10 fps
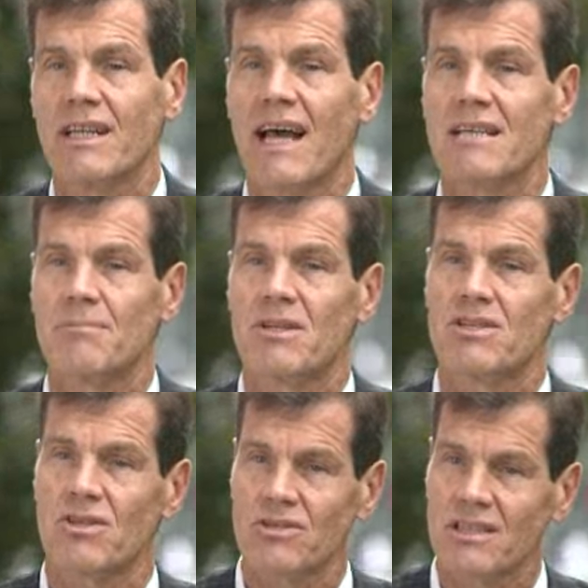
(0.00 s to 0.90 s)
it has been
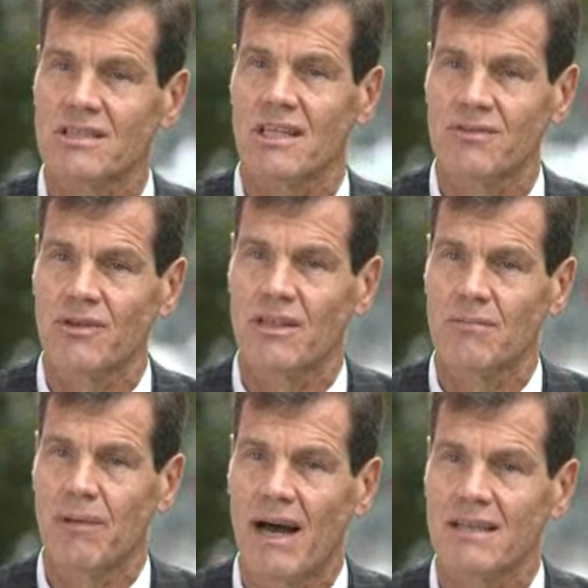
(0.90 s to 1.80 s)
so successful in the
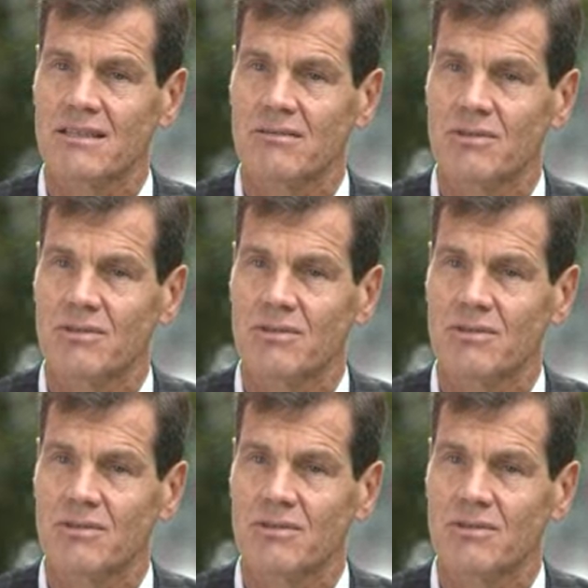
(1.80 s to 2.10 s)
past,